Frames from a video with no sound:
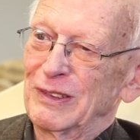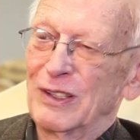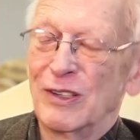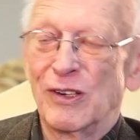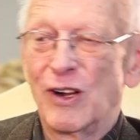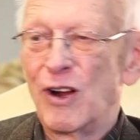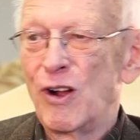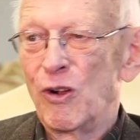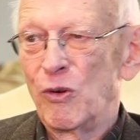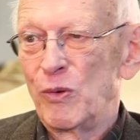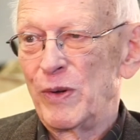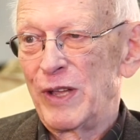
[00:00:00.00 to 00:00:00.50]
And, and
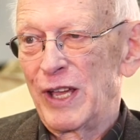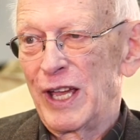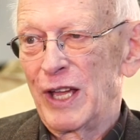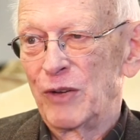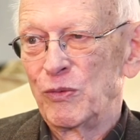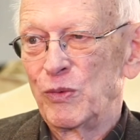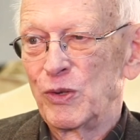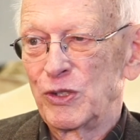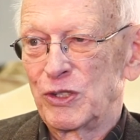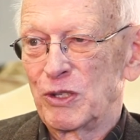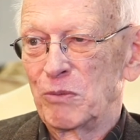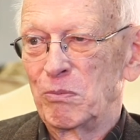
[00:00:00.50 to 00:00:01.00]
all we had
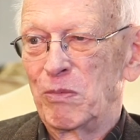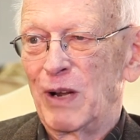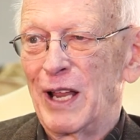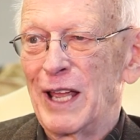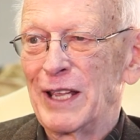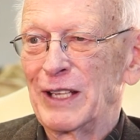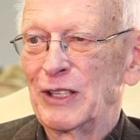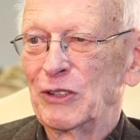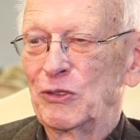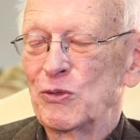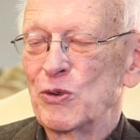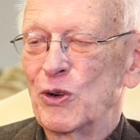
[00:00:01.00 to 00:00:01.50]
was a
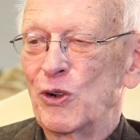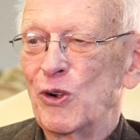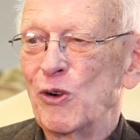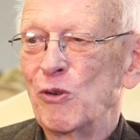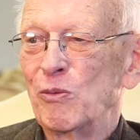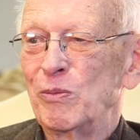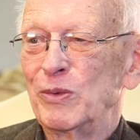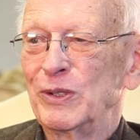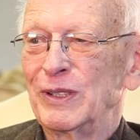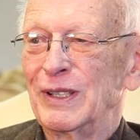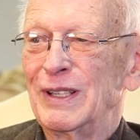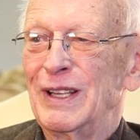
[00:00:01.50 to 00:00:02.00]
blanket roll,
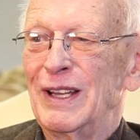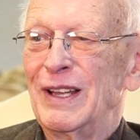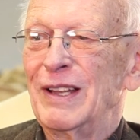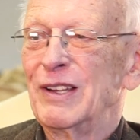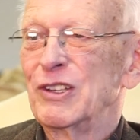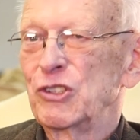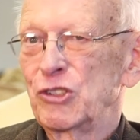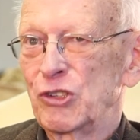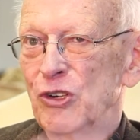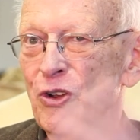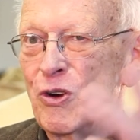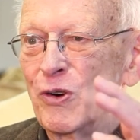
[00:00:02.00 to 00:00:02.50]
but
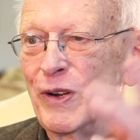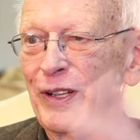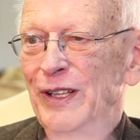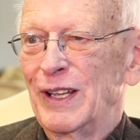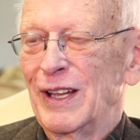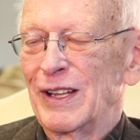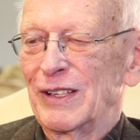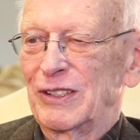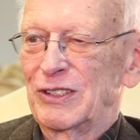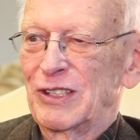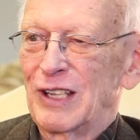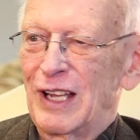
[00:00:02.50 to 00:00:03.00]
snowing
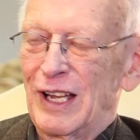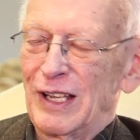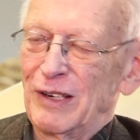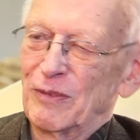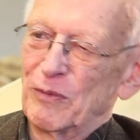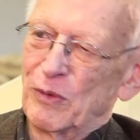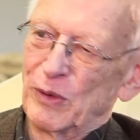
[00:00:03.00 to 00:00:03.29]
outside.